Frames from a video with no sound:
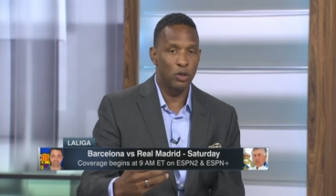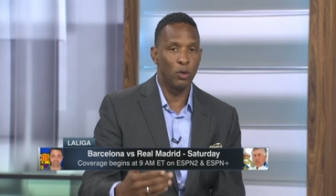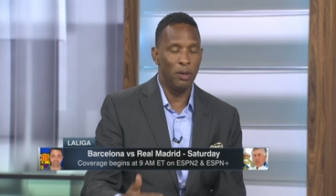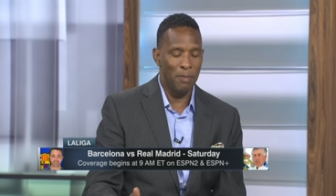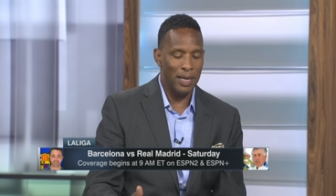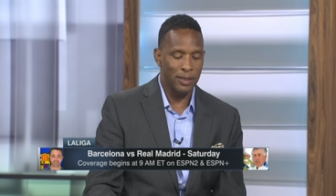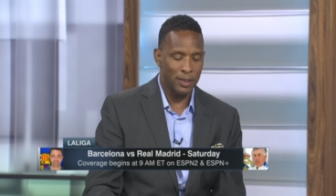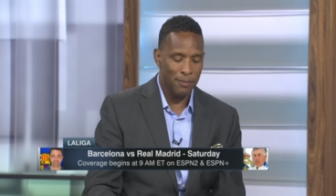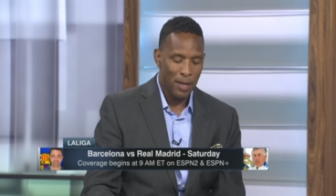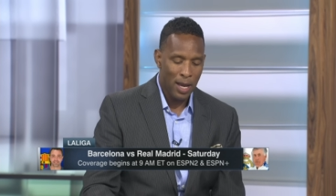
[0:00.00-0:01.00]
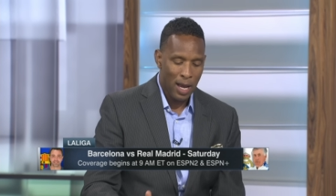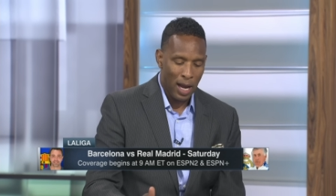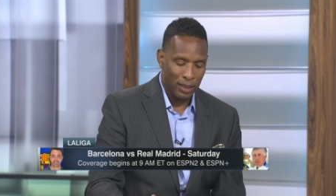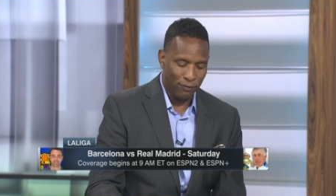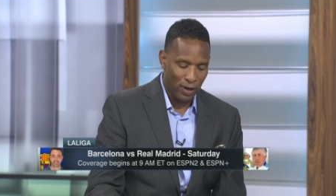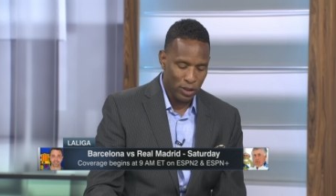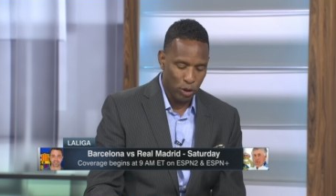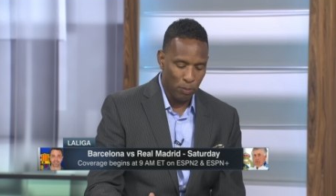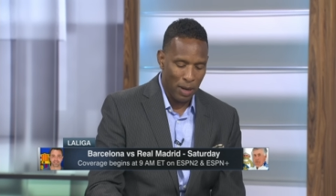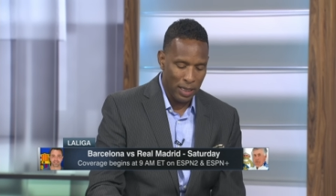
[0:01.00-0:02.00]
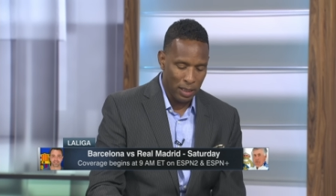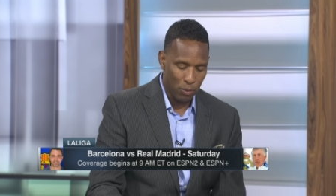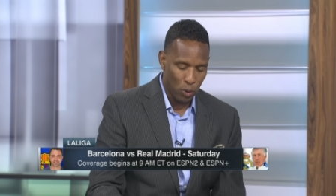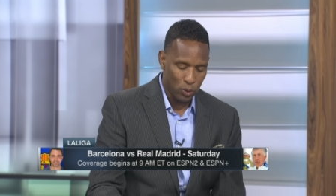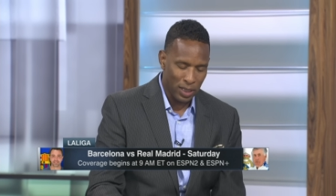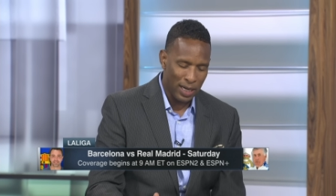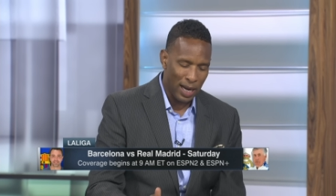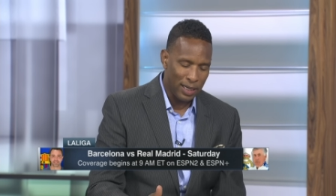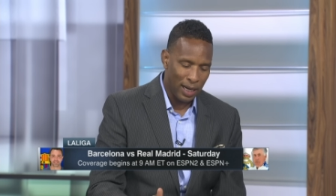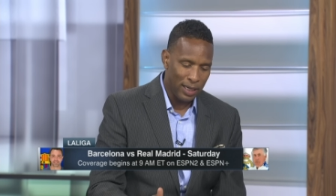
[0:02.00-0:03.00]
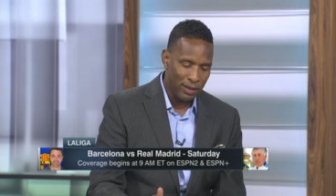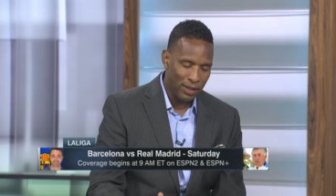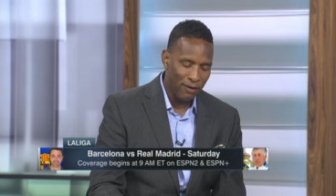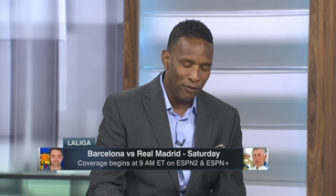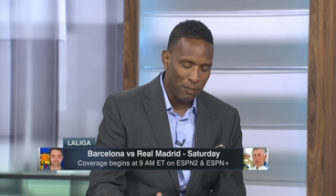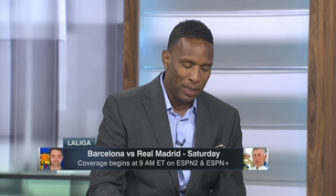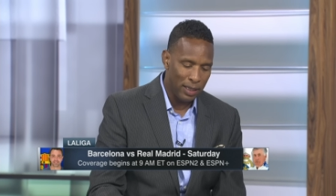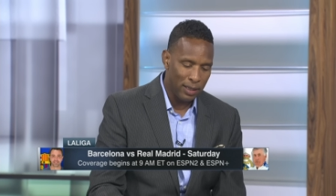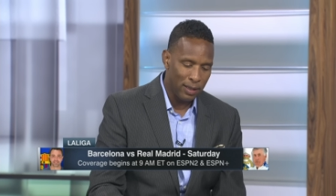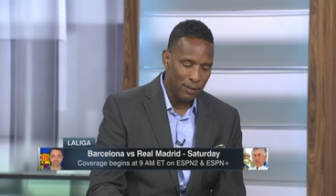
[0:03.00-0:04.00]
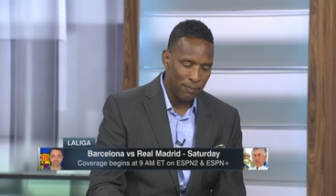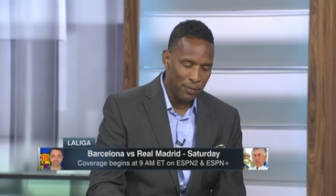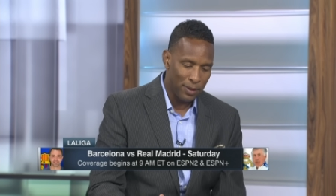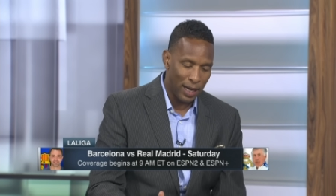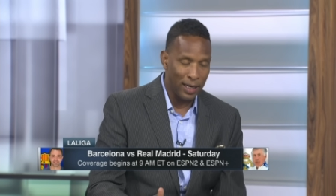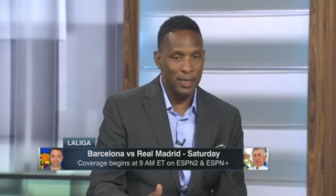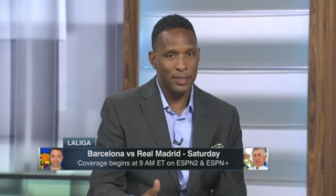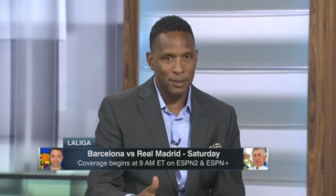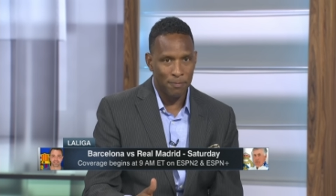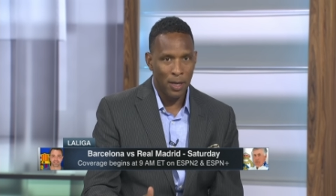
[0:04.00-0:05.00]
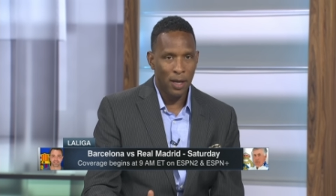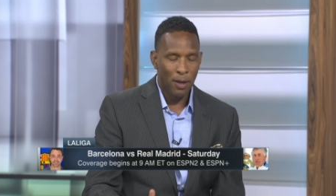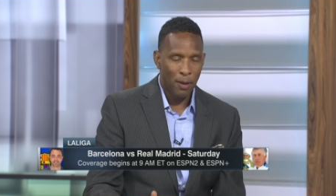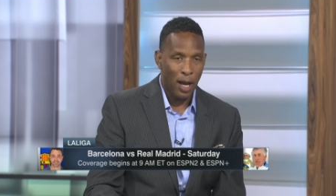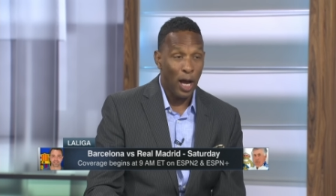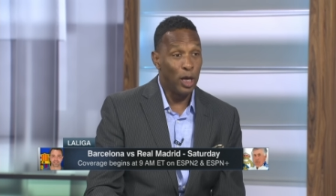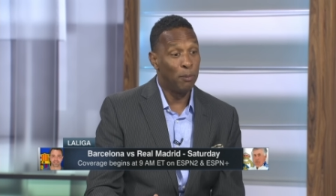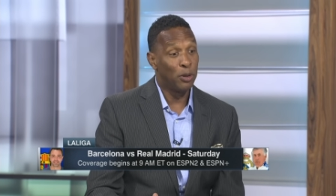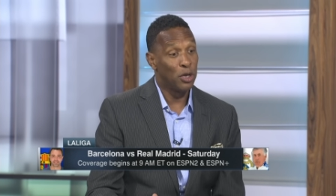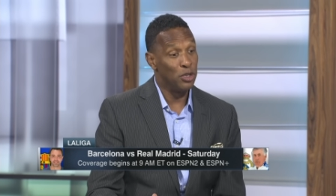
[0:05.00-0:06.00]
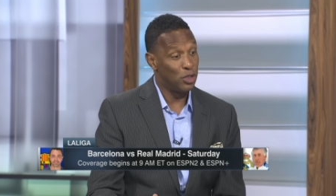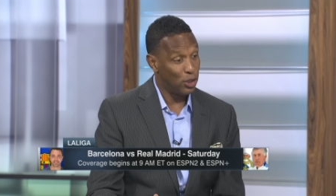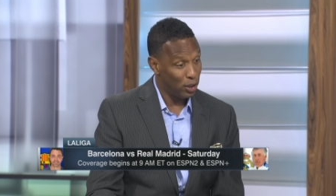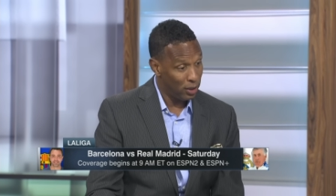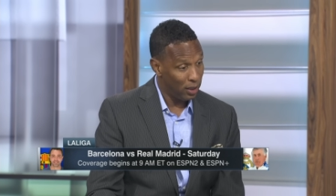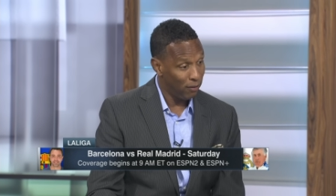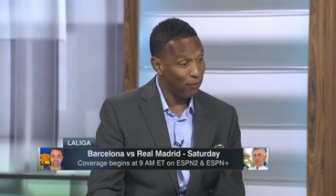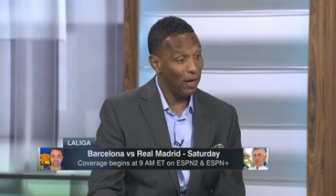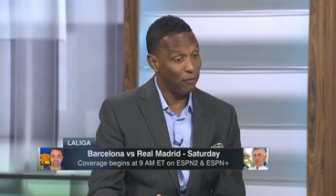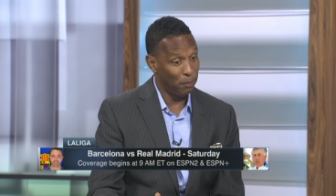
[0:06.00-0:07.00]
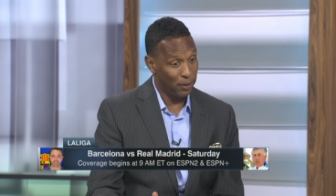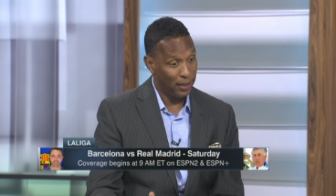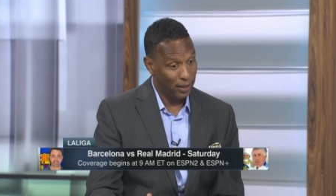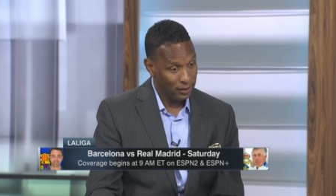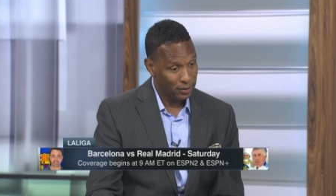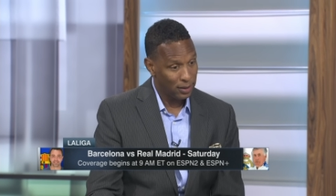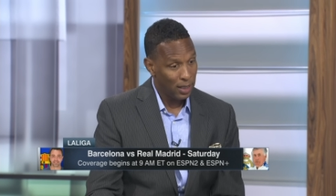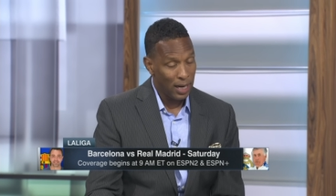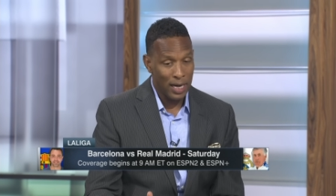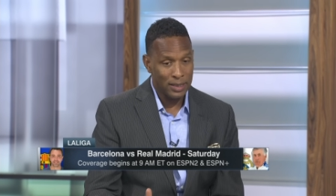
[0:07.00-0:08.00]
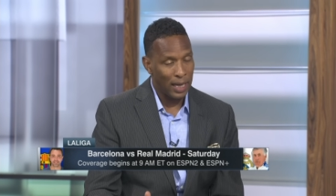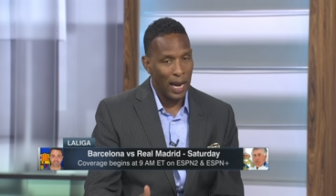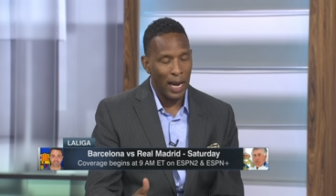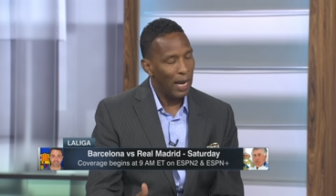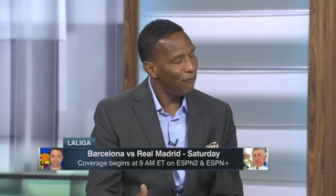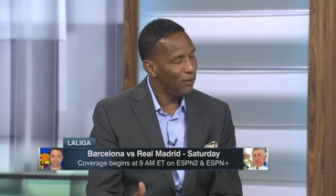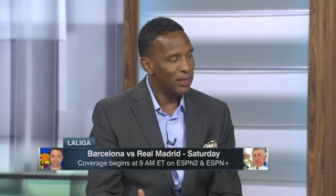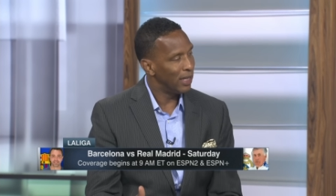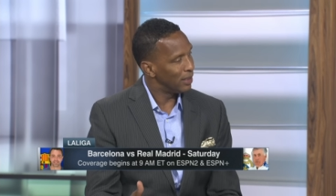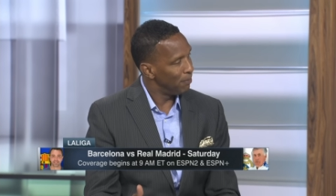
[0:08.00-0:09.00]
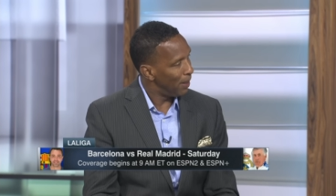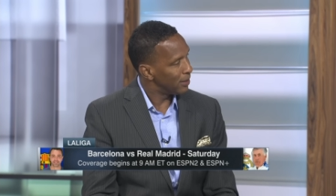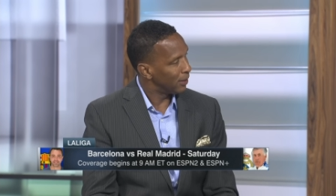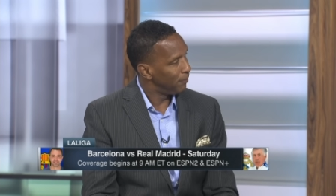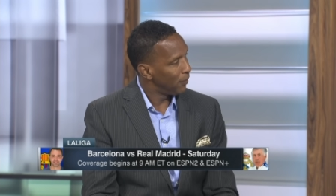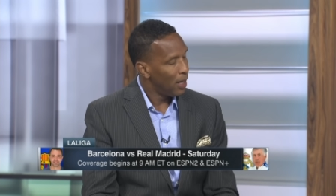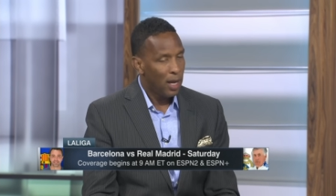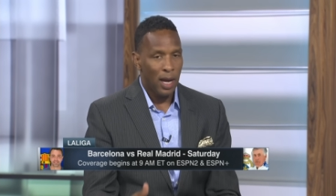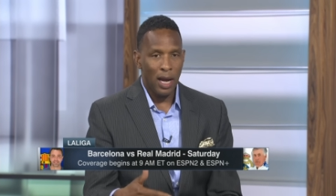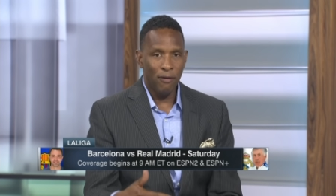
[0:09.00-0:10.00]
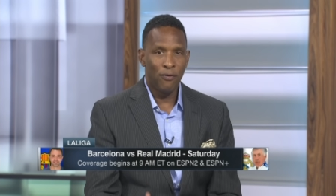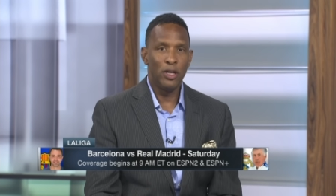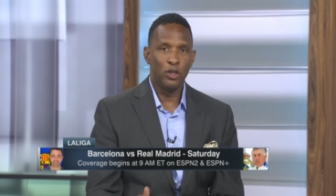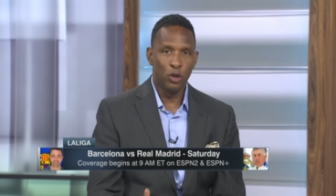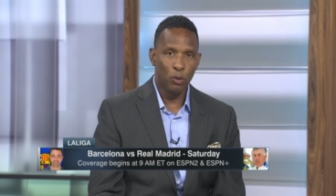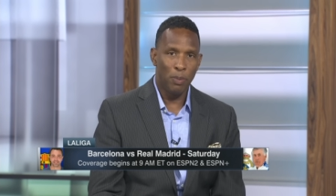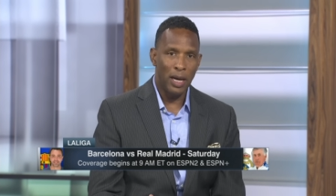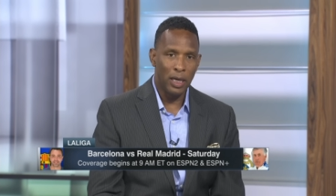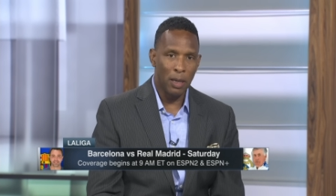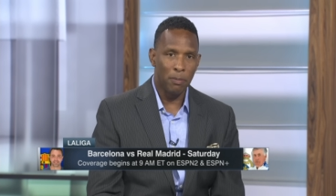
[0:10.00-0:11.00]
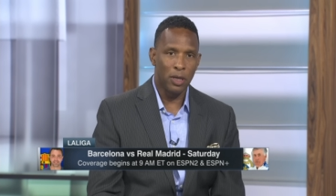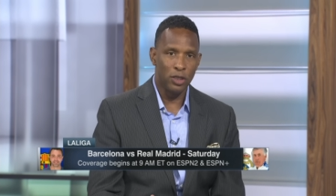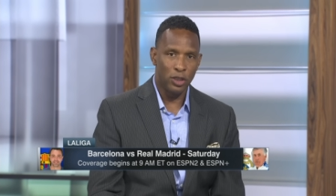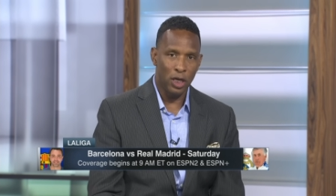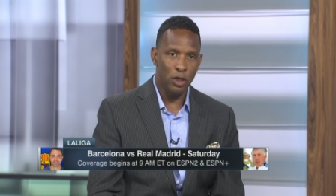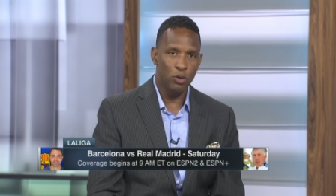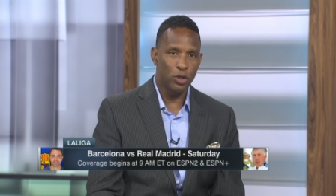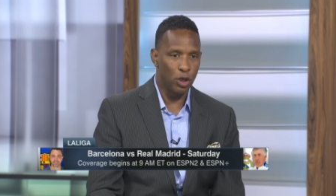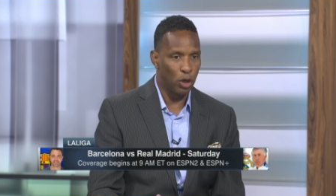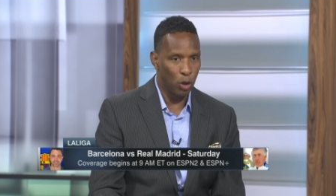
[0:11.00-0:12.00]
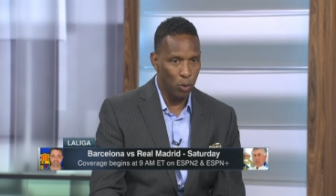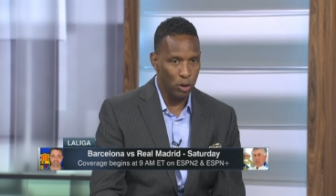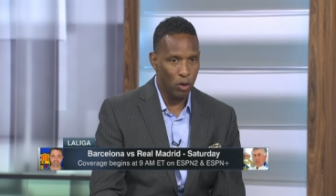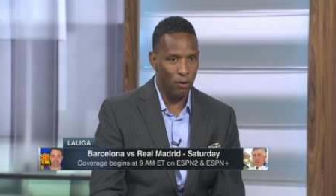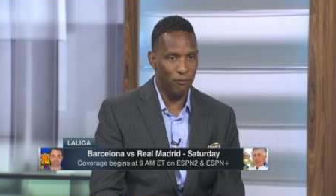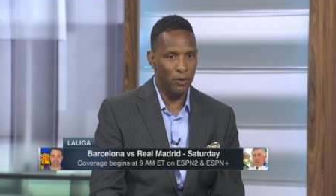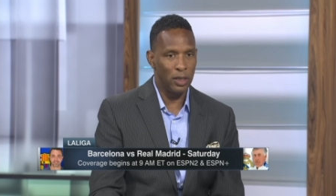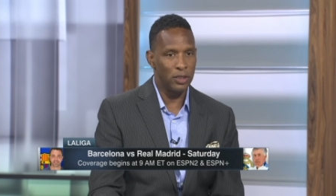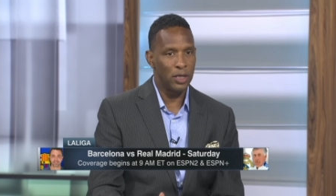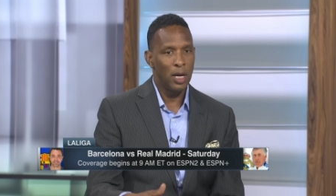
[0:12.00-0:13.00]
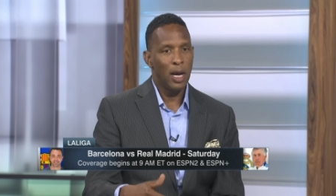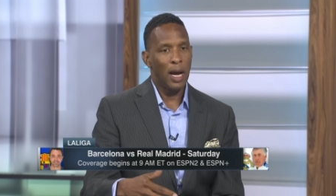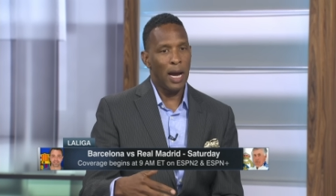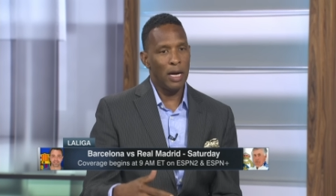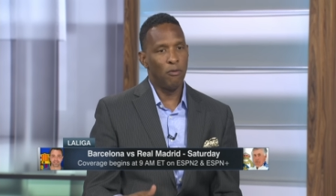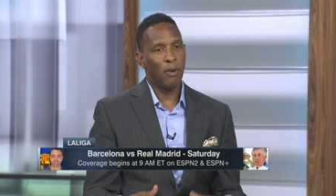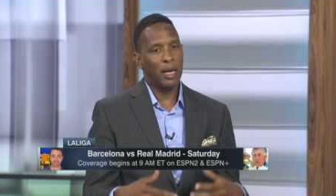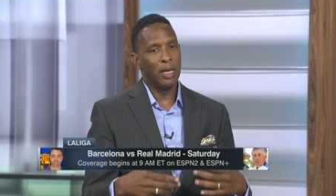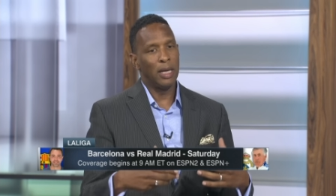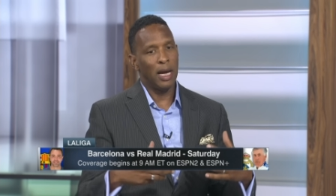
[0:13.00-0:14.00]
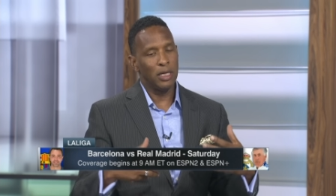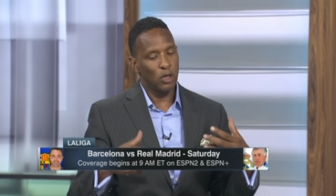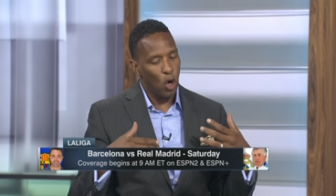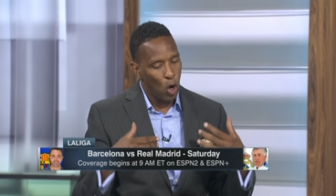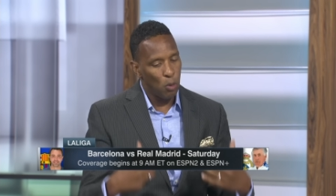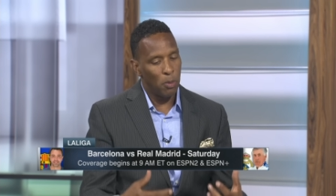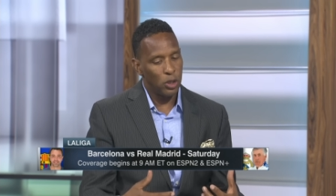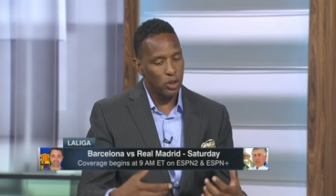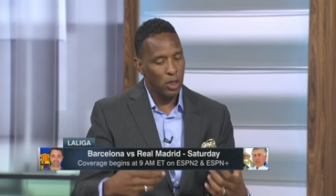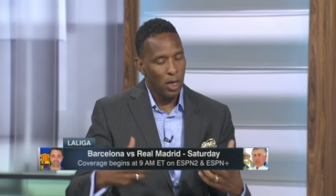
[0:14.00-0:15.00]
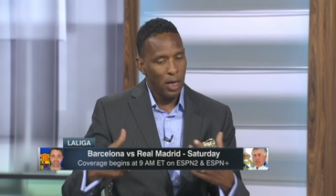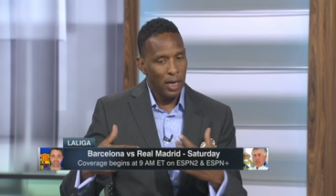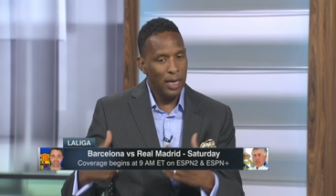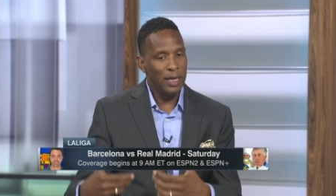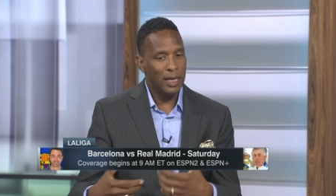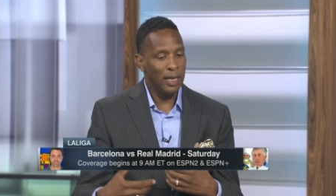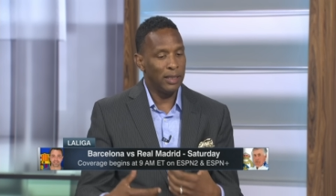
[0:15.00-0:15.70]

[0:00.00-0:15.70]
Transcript: truly matters. As far as Jude Bellingham goes, and the thing for me that is a little bit concerning for everybody else is that I feel he's getting better. I feel Jude Bellingham continues to grow in confidence and recognise how much he